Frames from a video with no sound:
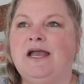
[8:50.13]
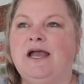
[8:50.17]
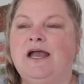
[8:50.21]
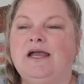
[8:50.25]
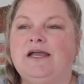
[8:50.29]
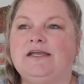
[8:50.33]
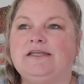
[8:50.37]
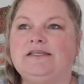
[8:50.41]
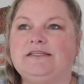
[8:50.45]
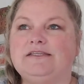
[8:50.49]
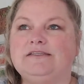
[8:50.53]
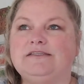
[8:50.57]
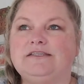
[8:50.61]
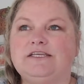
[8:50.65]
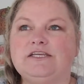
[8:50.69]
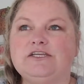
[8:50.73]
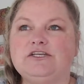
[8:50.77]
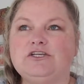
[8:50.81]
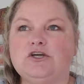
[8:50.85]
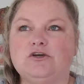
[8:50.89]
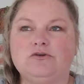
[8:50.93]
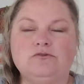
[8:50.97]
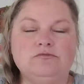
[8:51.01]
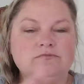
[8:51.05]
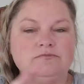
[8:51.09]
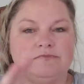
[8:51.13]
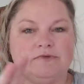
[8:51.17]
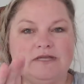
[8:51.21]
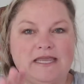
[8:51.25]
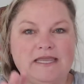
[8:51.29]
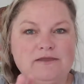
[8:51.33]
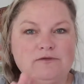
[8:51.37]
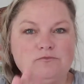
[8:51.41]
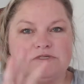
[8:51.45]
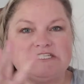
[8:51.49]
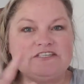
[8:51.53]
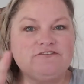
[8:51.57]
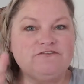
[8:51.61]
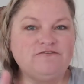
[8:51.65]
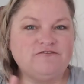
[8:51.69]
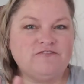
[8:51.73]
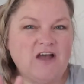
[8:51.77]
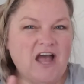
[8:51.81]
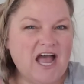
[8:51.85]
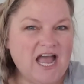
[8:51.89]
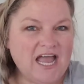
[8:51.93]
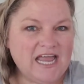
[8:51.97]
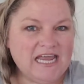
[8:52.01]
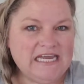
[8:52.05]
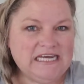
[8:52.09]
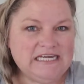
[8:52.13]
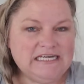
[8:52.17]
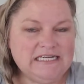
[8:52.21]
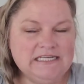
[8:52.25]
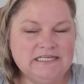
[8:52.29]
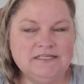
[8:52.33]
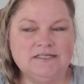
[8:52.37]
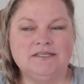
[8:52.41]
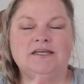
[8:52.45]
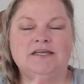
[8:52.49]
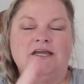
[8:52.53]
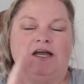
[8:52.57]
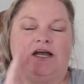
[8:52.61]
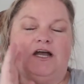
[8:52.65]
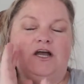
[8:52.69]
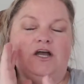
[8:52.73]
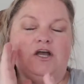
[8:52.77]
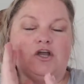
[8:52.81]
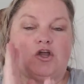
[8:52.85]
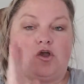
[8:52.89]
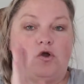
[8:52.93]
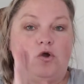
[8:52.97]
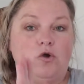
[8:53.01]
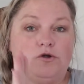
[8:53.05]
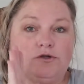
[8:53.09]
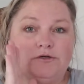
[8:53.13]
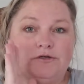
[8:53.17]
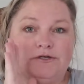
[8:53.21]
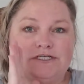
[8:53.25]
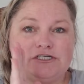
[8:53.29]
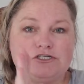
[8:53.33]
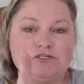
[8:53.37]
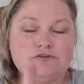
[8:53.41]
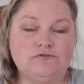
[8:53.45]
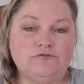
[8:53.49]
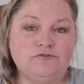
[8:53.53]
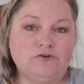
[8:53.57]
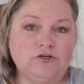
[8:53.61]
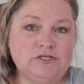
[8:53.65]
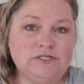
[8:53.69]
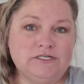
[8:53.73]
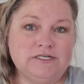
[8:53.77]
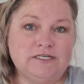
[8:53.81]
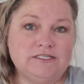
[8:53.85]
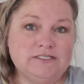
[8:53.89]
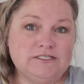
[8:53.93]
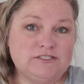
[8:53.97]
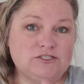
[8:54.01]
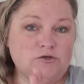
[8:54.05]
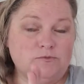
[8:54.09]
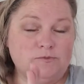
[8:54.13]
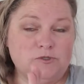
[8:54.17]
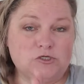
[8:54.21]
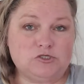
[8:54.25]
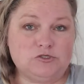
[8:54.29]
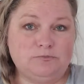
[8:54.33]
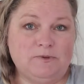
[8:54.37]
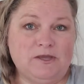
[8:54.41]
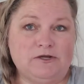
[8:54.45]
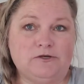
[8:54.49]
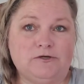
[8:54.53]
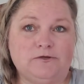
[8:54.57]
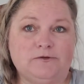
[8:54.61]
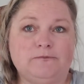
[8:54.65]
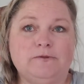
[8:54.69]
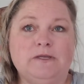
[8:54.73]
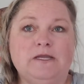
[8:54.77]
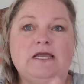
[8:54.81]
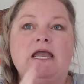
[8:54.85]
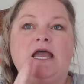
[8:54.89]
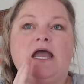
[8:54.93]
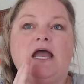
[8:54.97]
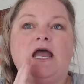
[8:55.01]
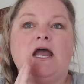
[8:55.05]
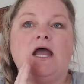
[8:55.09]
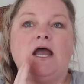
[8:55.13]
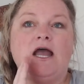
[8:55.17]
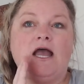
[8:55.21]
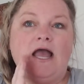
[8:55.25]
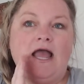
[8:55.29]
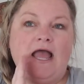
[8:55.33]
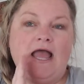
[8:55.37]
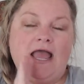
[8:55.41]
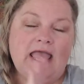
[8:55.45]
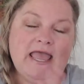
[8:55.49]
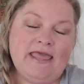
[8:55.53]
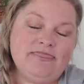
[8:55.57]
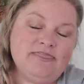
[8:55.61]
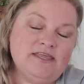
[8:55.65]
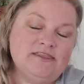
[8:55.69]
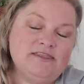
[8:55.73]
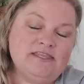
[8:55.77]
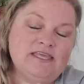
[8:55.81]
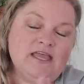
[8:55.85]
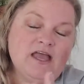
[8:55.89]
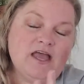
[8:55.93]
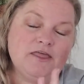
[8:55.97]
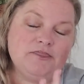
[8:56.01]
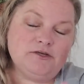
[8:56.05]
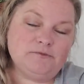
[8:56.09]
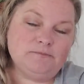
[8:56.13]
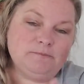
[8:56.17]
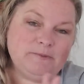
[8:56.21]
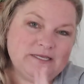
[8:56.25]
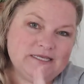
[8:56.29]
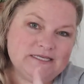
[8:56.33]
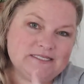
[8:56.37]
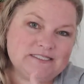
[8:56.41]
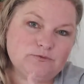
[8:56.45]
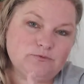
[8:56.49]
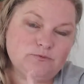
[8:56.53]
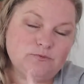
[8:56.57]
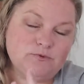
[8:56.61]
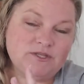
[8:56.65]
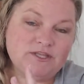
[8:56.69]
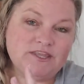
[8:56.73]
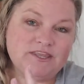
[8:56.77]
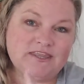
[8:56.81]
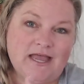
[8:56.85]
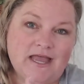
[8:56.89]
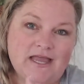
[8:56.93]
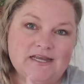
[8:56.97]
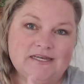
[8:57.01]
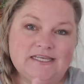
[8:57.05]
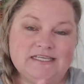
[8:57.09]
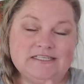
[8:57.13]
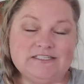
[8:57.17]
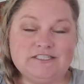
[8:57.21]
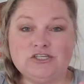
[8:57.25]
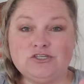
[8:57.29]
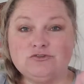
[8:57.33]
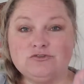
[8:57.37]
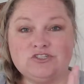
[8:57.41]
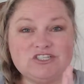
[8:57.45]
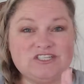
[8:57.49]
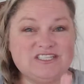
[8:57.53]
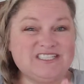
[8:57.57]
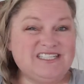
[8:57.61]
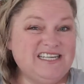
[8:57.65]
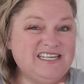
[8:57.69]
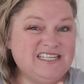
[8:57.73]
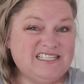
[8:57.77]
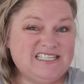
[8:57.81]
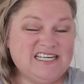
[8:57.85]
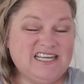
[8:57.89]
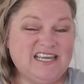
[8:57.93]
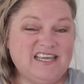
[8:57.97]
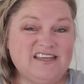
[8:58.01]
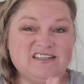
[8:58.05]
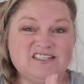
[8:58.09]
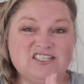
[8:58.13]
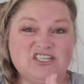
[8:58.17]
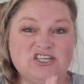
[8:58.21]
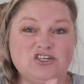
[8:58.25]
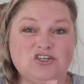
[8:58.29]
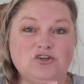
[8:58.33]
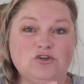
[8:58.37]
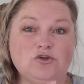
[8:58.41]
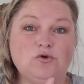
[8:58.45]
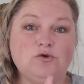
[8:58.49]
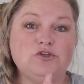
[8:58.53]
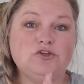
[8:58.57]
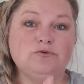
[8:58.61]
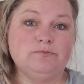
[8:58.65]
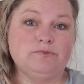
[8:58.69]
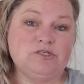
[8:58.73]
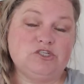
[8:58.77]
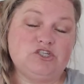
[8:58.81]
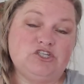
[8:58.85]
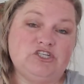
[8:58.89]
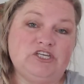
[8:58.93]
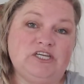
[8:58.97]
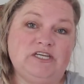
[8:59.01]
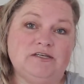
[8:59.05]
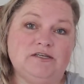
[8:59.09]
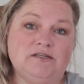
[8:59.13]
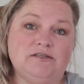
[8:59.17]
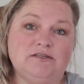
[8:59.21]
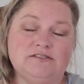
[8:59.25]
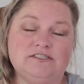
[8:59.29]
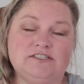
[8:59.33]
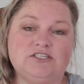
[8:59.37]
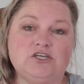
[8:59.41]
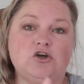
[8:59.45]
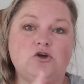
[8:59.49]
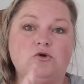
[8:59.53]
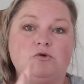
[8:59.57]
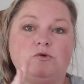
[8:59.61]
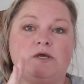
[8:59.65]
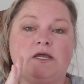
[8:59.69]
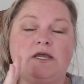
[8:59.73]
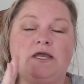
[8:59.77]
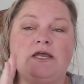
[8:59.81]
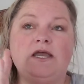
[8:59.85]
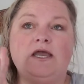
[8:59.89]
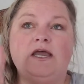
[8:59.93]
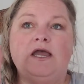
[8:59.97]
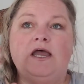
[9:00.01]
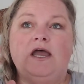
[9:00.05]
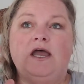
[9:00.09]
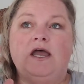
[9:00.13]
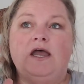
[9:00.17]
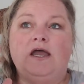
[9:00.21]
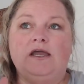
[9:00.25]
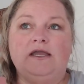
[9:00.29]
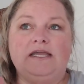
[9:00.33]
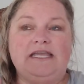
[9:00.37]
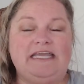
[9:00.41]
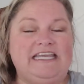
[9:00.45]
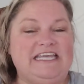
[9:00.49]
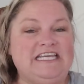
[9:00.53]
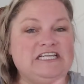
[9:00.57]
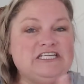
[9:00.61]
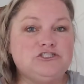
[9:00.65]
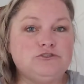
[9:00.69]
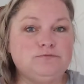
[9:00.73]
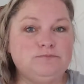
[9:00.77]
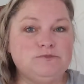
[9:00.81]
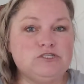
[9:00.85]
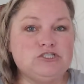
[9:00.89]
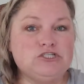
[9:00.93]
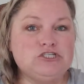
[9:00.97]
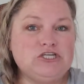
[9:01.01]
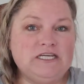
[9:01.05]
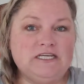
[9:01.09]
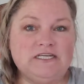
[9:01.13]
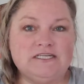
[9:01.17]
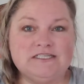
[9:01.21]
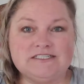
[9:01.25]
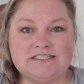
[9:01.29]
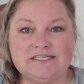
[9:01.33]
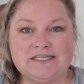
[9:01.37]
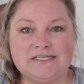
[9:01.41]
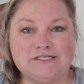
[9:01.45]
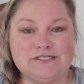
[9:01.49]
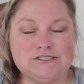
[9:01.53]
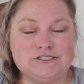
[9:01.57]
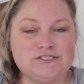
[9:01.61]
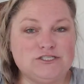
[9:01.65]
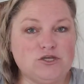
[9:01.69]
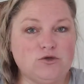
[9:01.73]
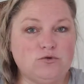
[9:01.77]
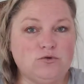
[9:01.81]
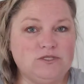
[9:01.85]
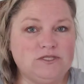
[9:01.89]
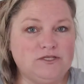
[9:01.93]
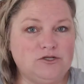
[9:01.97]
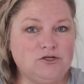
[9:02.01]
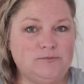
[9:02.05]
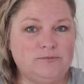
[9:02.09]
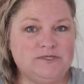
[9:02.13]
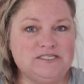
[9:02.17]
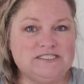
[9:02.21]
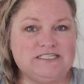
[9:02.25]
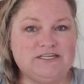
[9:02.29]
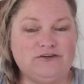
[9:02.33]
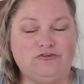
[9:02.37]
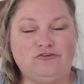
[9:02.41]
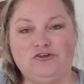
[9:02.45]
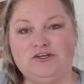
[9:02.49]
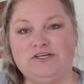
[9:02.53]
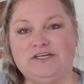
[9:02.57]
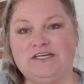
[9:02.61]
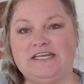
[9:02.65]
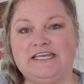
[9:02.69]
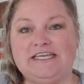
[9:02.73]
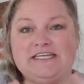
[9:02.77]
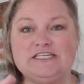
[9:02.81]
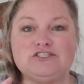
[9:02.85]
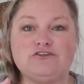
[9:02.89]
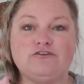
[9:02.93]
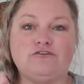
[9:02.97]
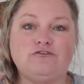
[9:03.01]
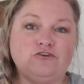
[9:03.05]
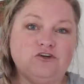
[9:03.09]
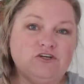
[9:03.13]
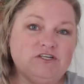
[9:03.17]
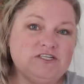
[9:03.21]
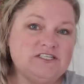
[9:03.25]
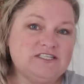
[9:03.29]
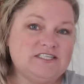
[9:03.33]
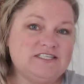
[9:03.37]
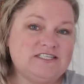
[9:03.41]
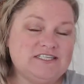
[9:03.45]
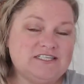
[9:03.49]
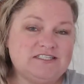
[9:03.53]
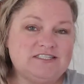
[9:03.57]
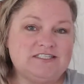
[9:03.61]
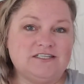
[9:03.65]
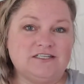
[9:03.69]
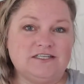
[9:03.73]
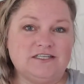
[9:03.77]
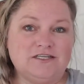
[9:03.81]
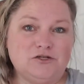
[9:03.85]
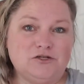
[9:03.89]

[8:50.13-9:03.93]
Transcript: it was fine, a 1/4 inch foot is so much better. And then the other piece with that is you just need to get to know your machine. So each machine is going to sew a little bit different. Each foot sits a little